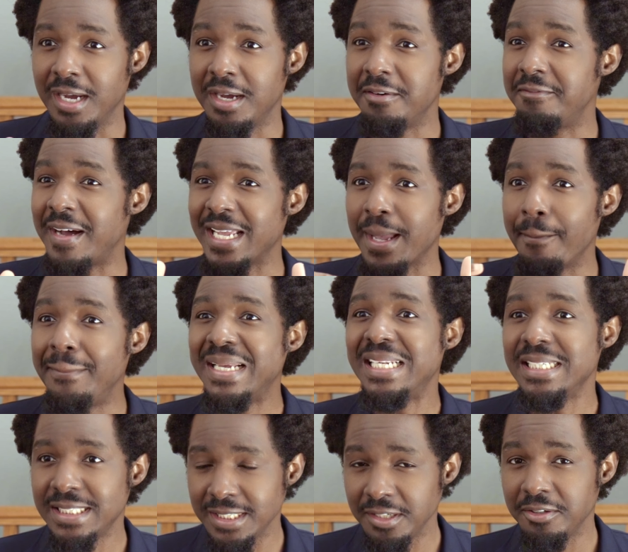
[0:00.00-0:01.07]

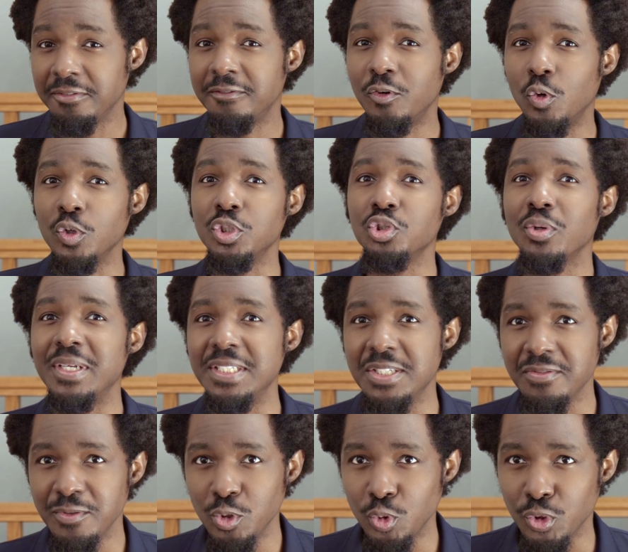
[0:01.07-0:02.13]
viability for
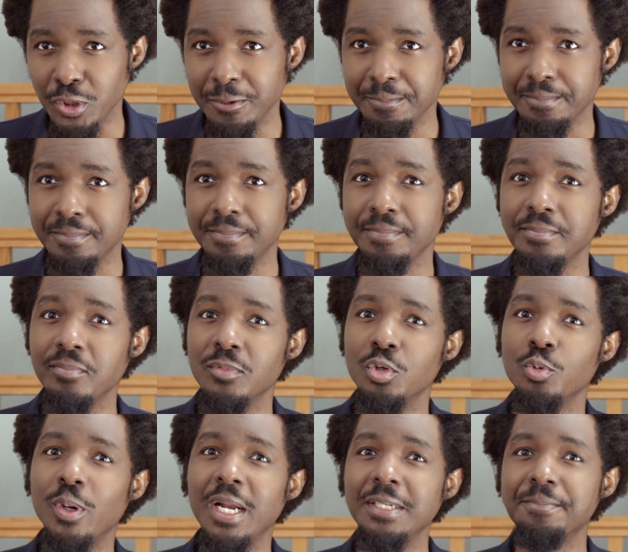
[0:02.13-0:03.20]
transfusion. All
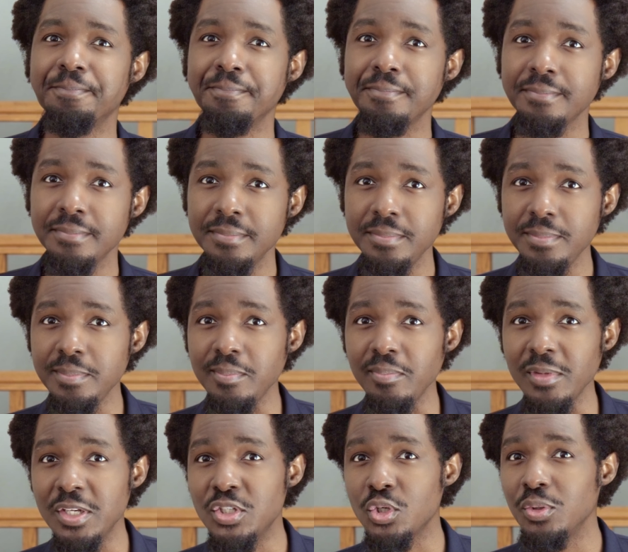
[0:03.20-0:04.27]
right.
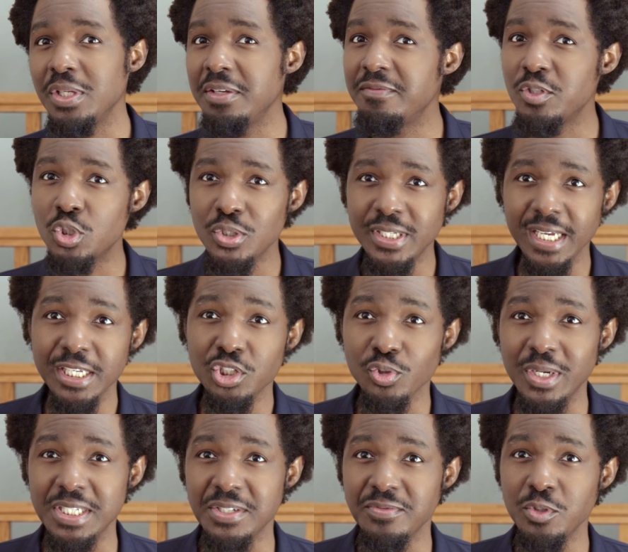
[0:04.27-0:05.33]
So even today,
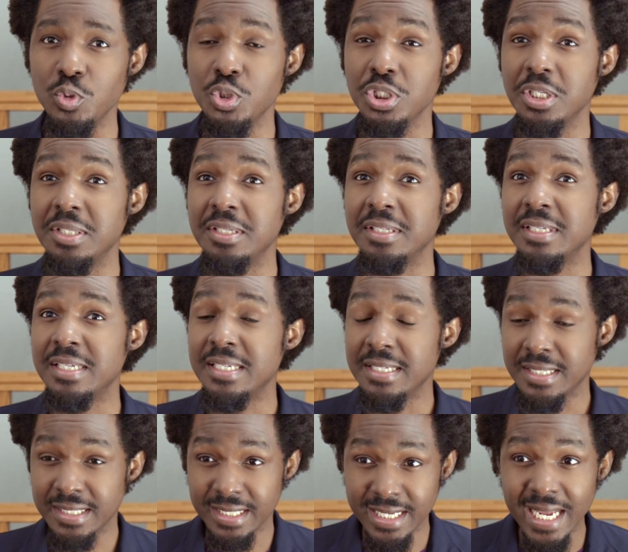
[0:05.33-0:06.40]
transfusions
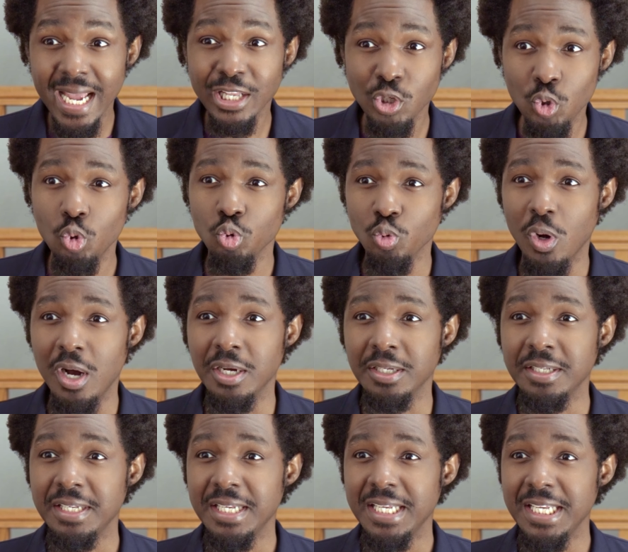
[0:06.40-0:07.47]
can go wrong
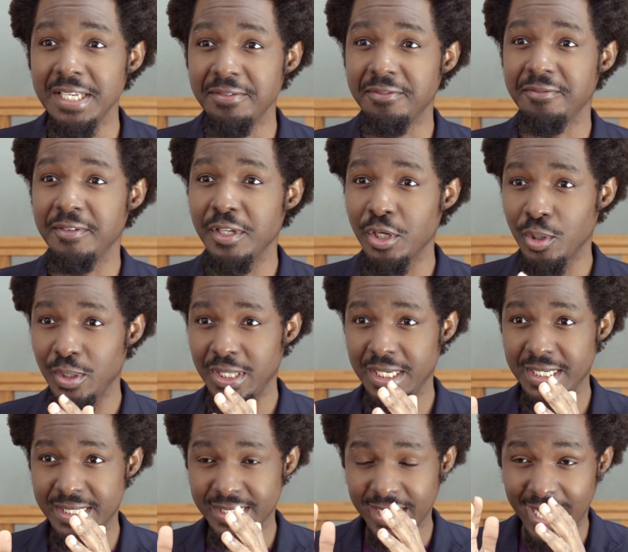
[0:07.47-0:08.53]
if there
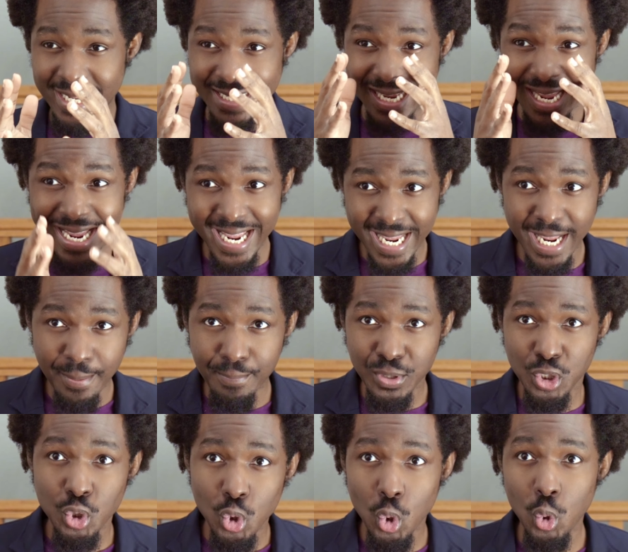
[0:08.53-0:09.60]
is an
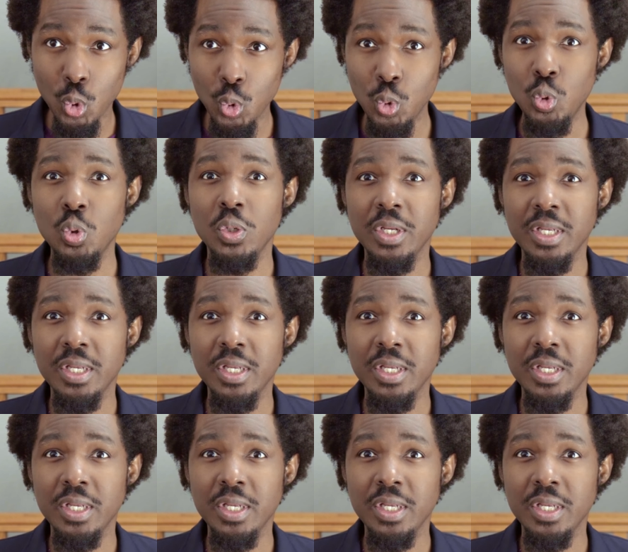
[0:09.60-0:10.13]
ABO